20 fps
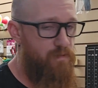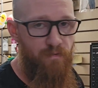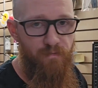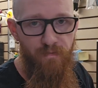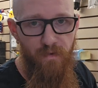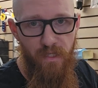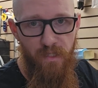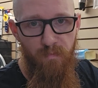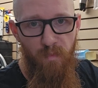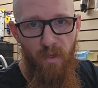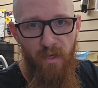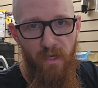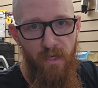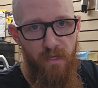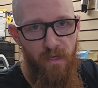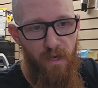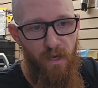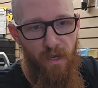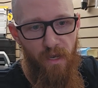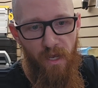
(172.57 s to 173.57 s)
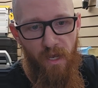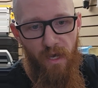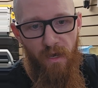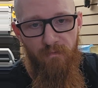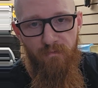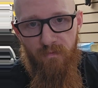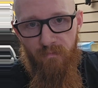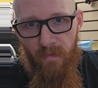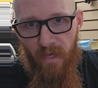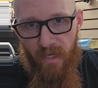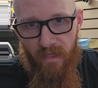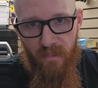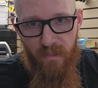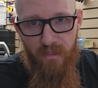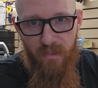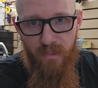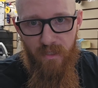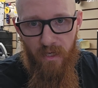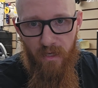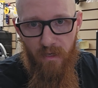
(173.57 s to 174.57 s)
a fixed blade, I have the Magnus
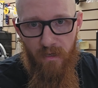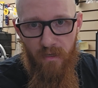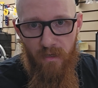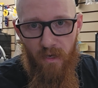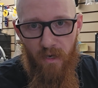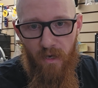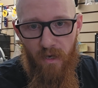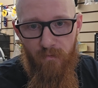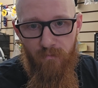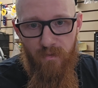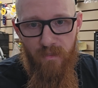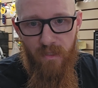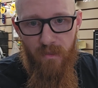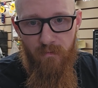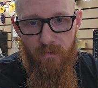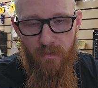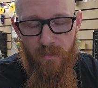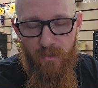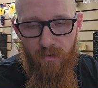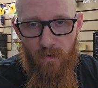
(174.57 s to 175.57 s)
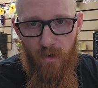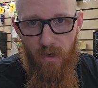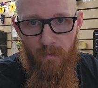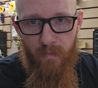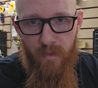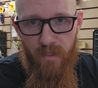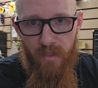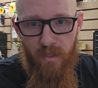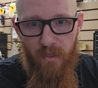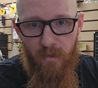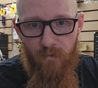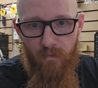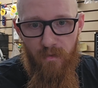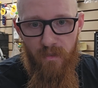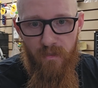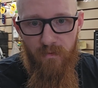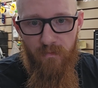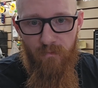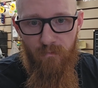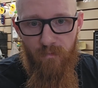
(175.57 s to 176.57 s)
Stinger. I was able to drop a deer
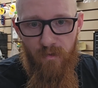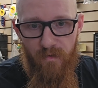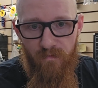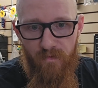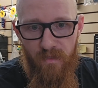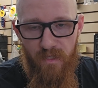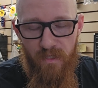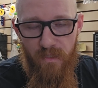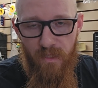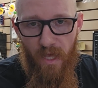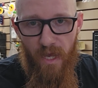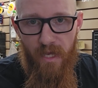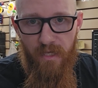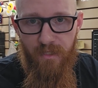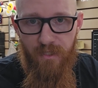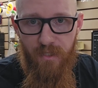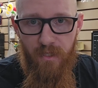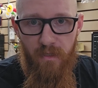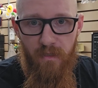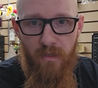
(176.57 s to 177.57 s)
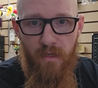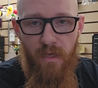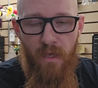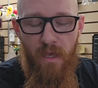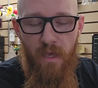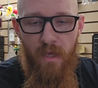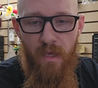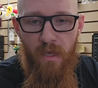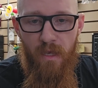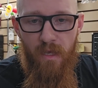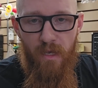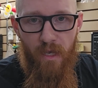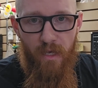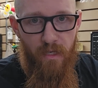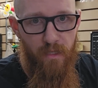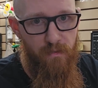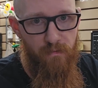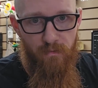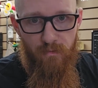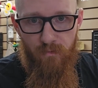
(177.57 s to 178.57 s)
with one of these last year, and
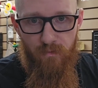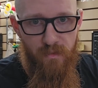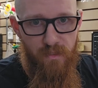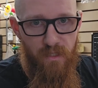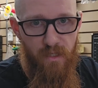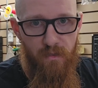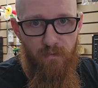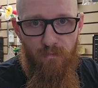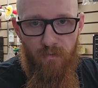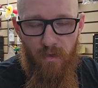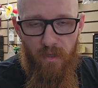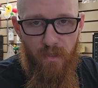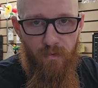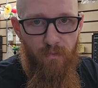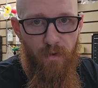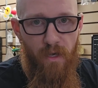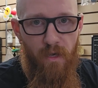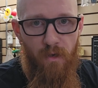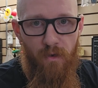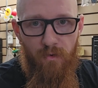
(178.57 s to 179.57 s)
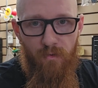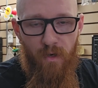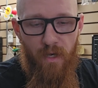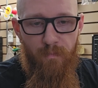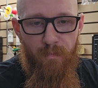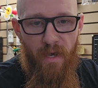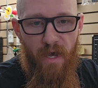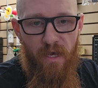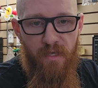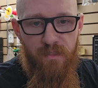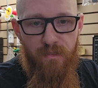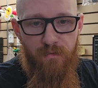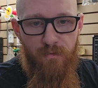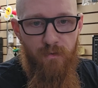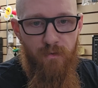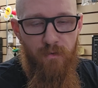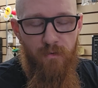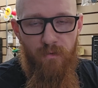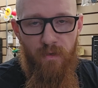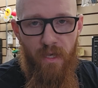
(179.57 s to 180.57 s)
it did really well, great pass
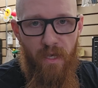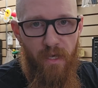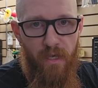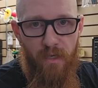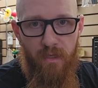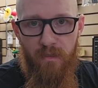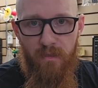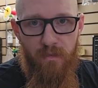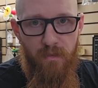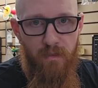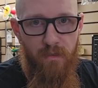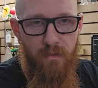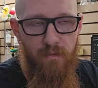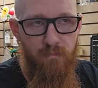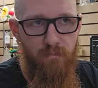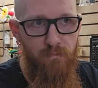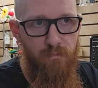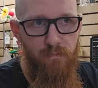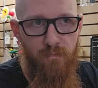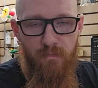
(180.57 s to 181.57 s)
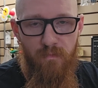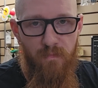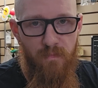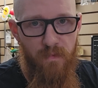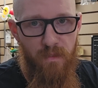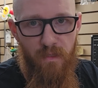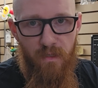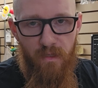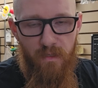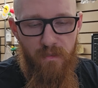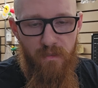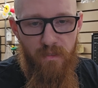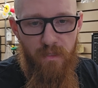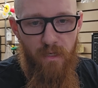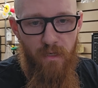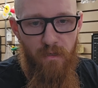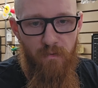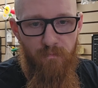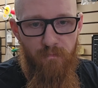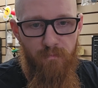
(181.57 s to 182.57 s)
through, and the
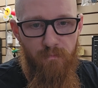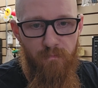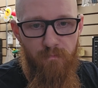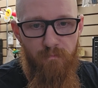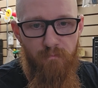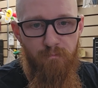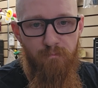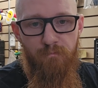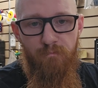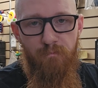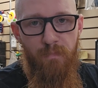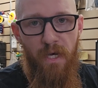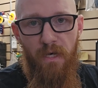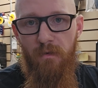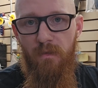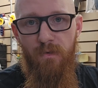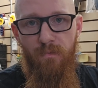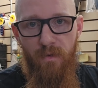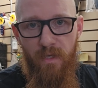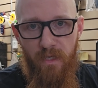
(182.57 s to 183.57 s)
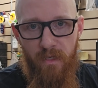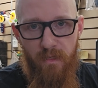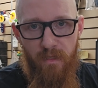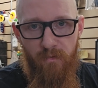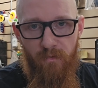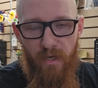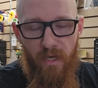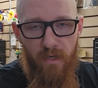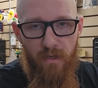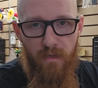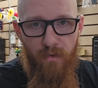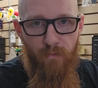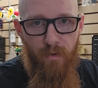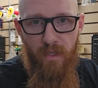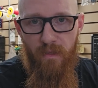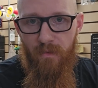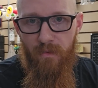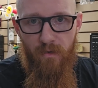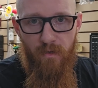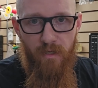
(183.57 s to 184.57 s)
deer barely went anywhere. It
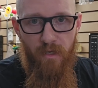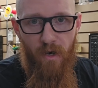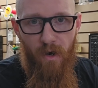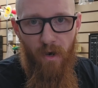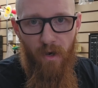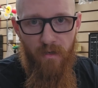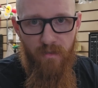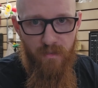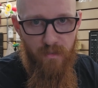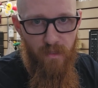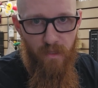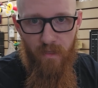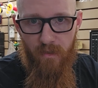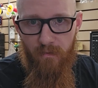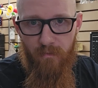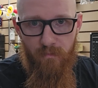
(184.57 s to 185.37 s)
went 30 yards and then